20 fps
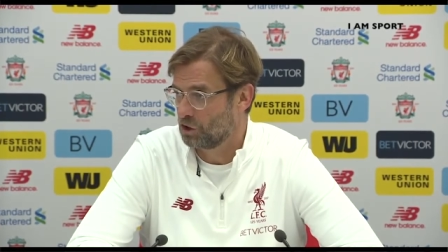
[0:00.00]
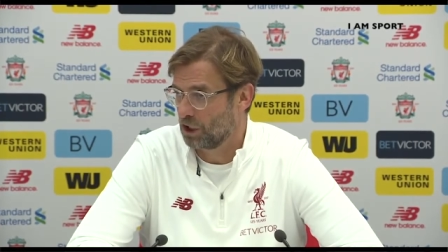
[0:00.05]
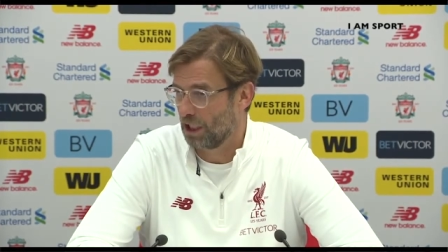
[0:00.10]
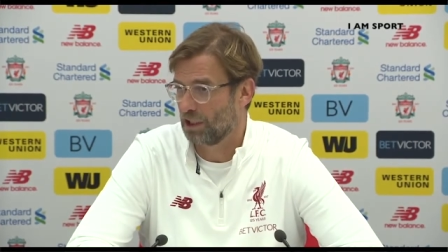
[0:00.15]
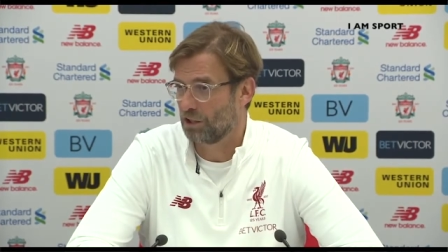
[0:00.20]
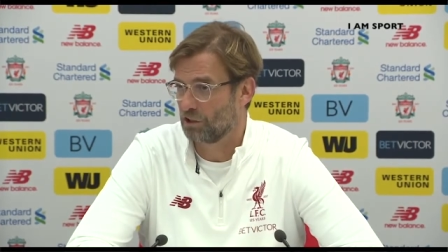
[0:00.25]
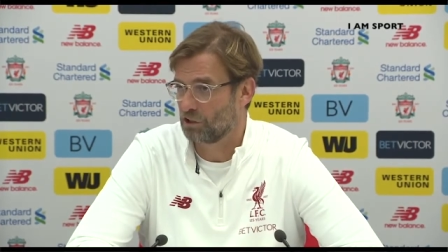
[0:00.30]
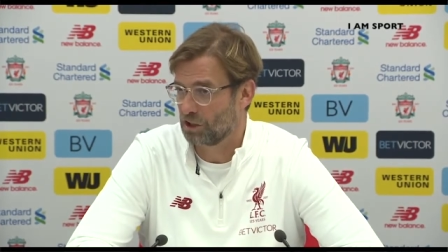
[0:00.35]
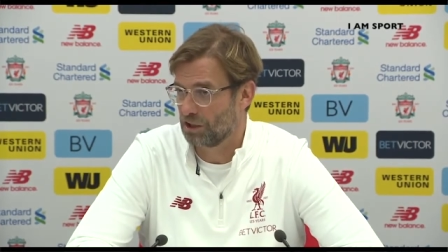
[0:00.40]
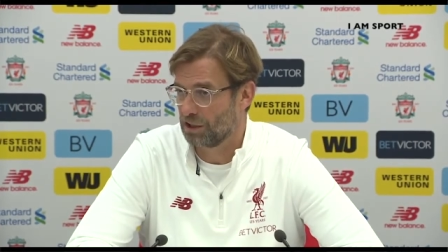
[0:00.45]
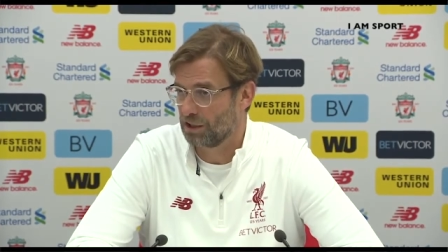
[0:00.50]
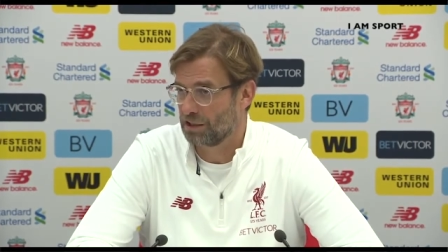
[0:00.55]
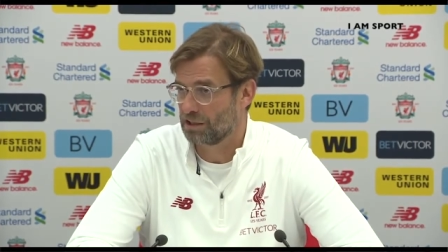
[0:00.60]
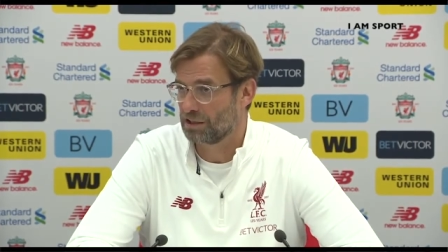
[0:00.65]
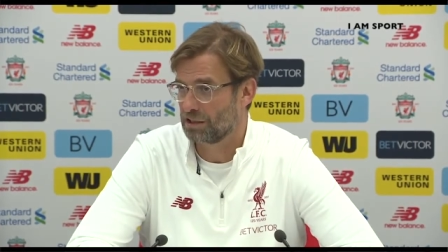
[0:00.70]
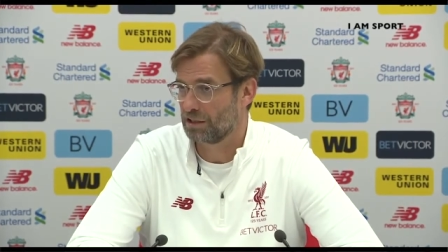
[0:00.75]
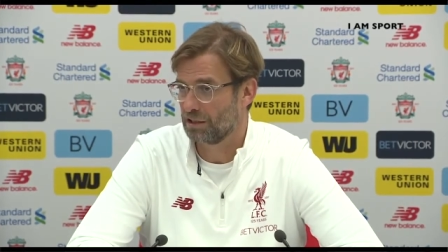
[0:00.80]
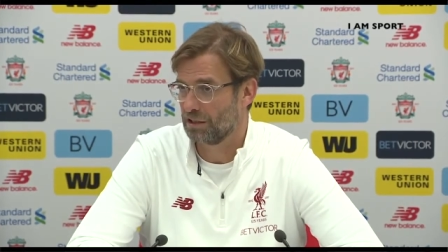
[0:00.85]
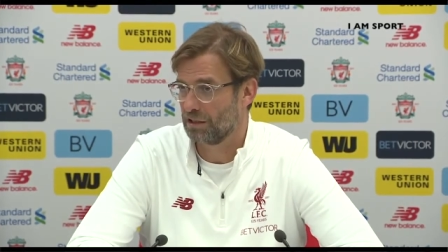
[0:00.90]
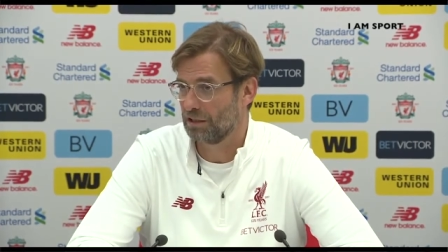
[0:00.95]
challenge in
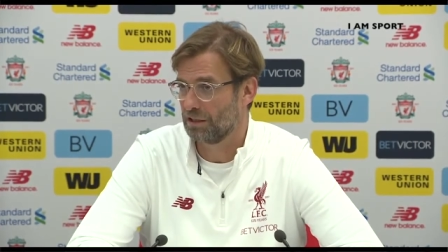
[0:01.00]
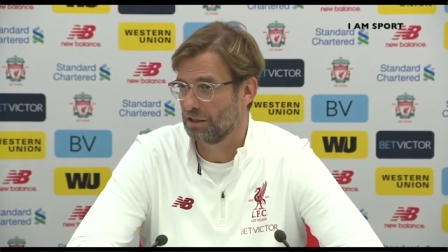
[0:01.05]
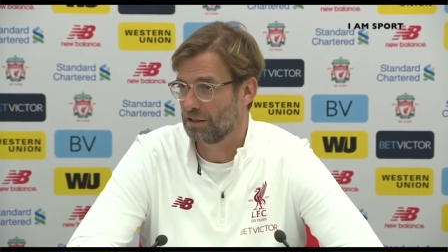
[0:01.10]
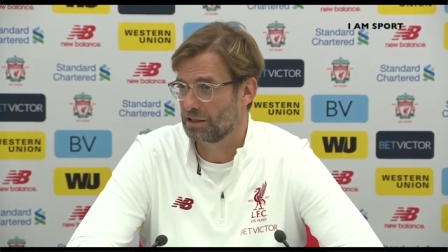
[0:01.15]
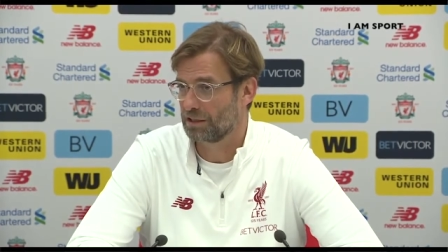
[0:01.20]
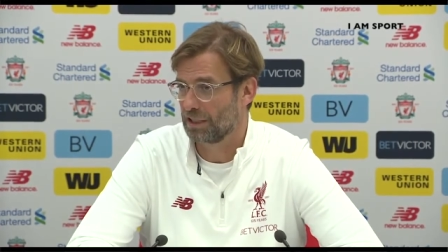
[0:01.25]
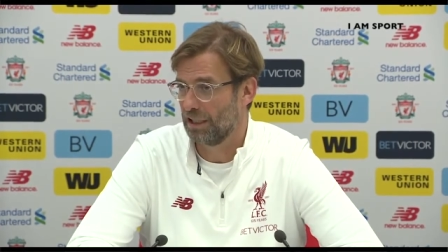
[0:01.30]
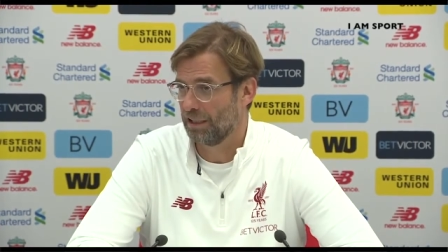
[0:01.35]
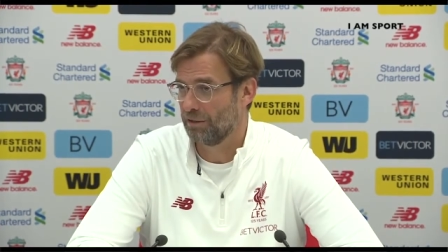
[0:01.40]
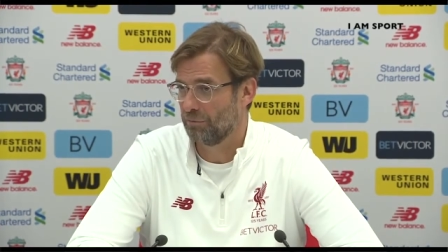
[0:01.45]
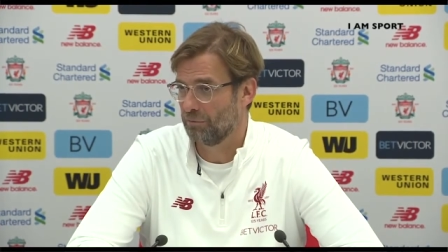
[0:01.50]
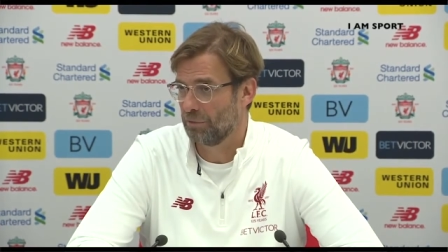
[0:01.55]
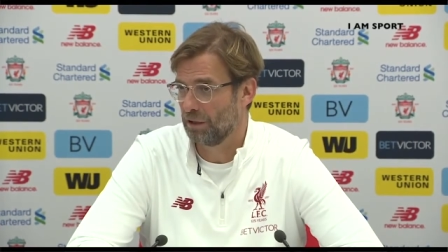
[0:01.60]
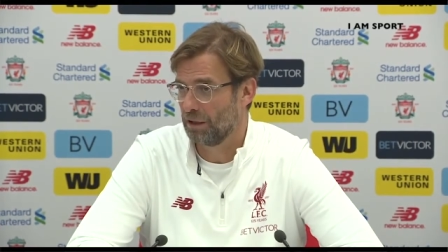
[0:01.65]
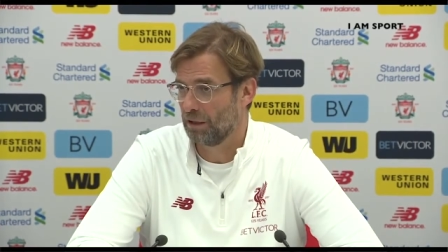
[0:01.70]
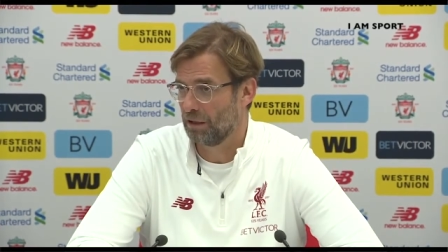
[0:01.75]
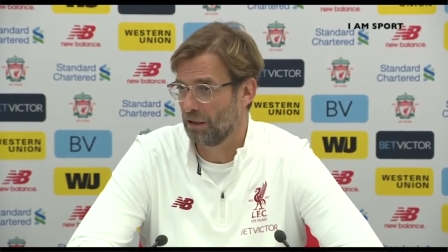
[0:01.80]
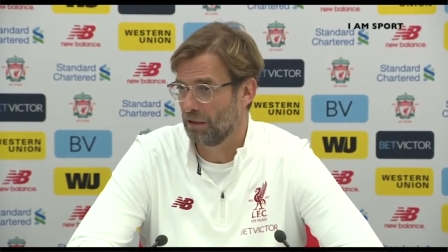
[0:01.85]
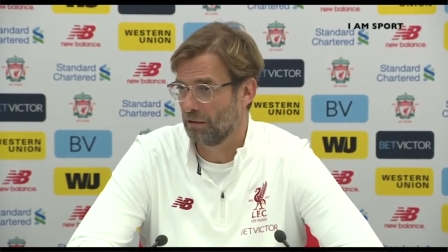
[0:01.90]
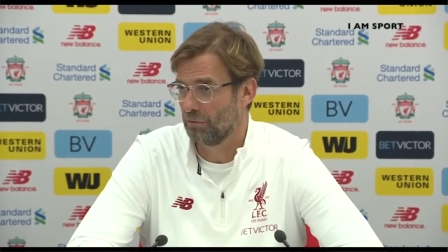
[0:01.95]
this game,
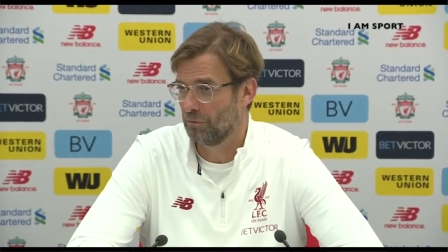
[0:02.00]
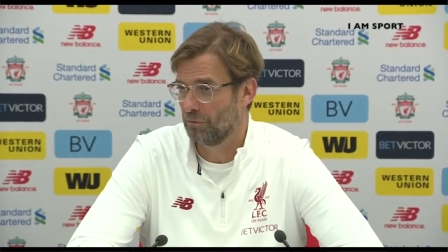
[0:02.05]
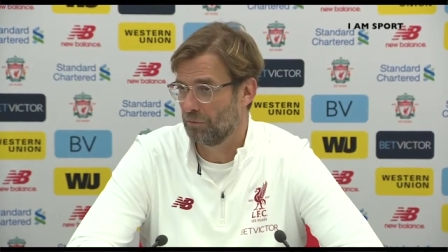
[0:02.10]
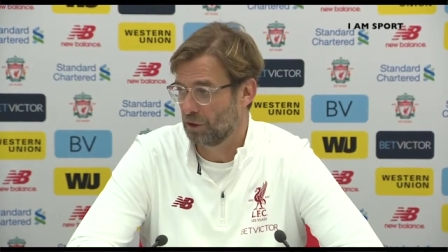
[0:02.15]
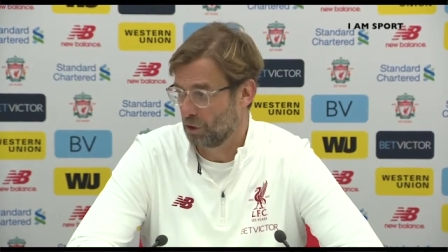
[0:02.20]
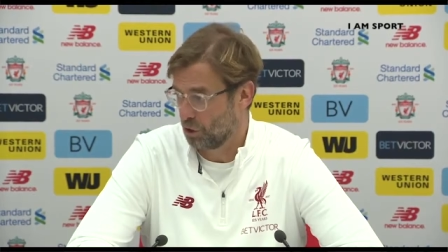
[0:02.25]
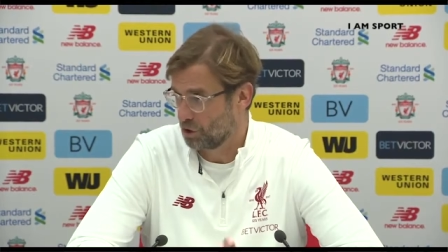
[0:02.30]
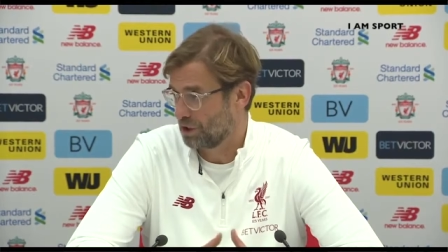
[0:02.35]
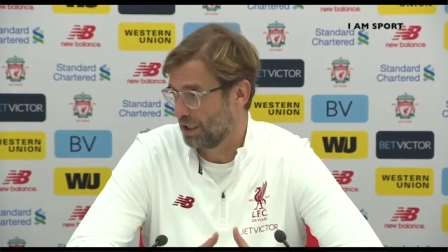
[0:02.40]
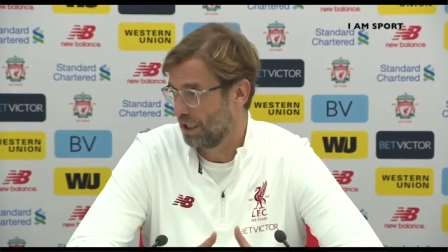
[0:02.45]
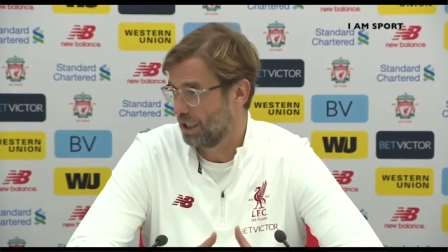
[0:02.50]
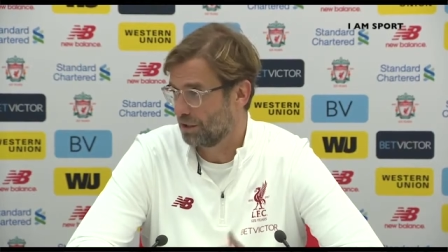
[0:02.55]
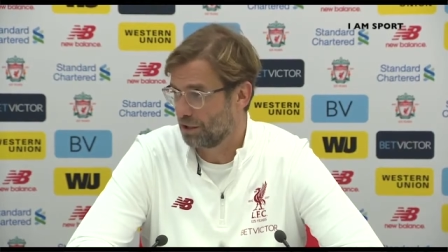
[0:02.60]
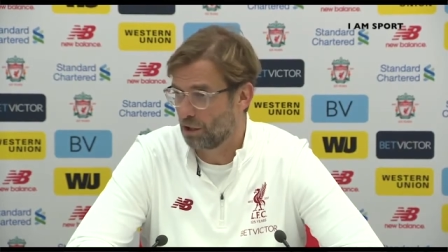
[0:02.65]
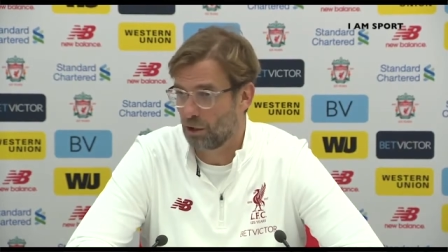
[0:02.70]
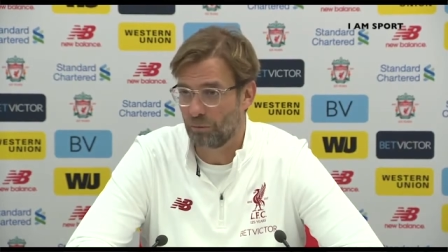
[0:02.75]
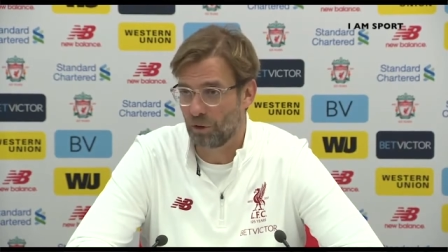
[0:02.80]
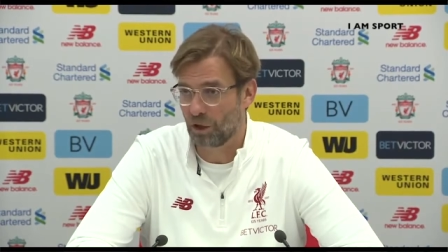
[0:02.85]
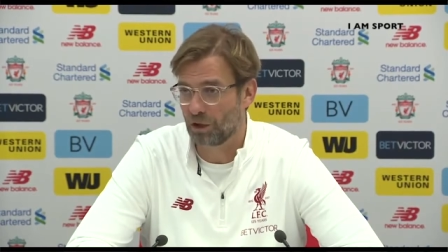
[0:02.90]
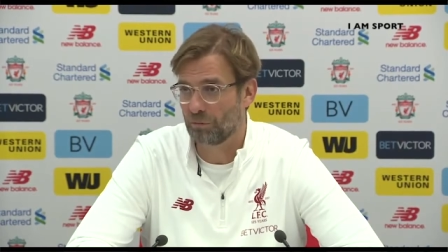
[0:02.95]
because they
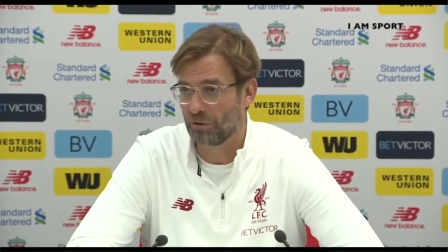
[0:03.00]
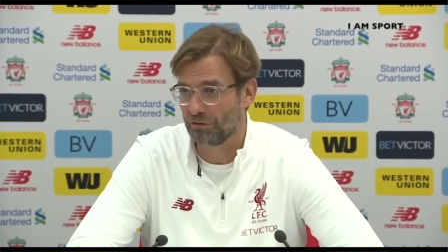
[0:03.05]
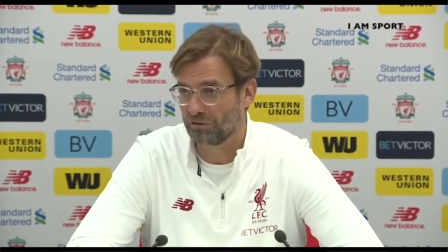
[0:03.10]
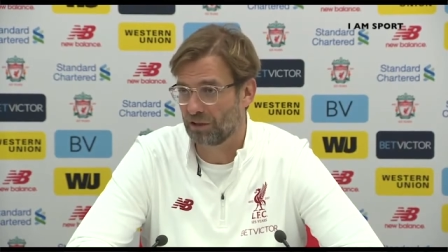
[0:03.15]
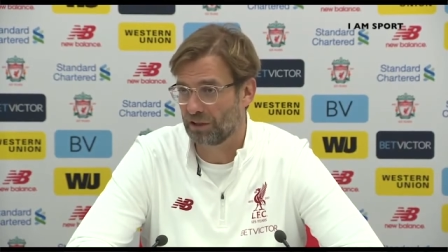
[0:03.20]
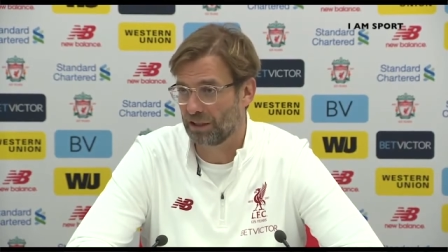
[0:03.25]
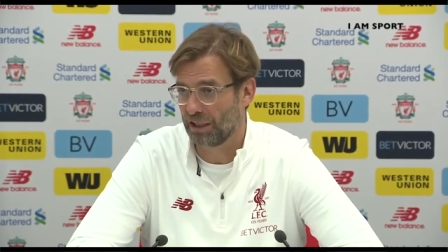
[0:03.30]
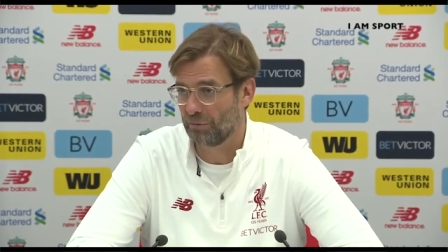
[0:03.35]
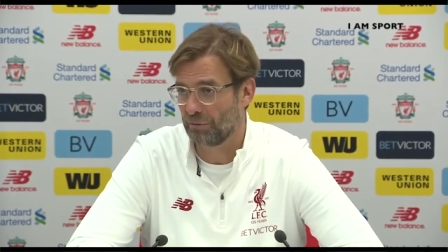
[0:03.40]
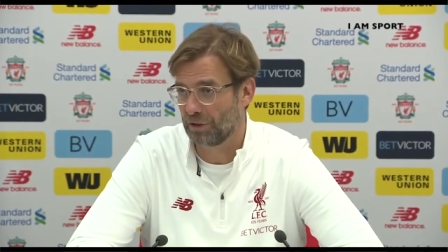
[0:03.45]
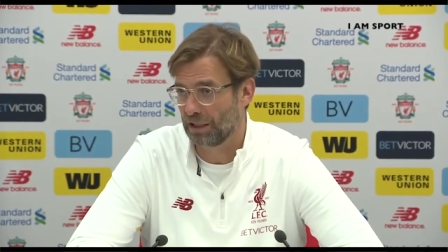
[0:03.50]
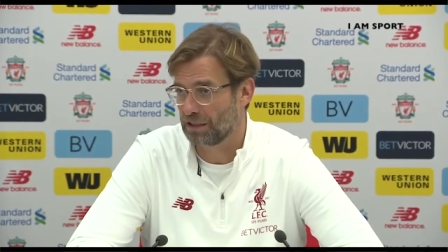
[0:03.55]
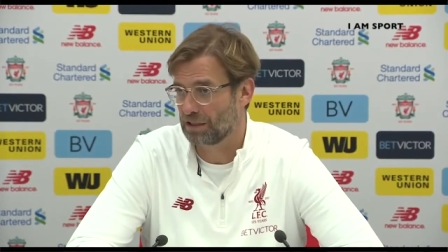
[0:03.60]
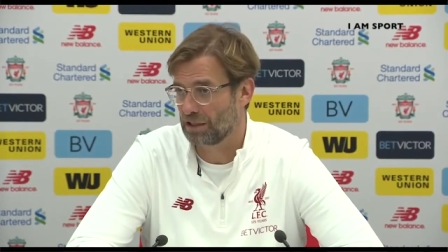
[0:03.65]
are now bottom of the table,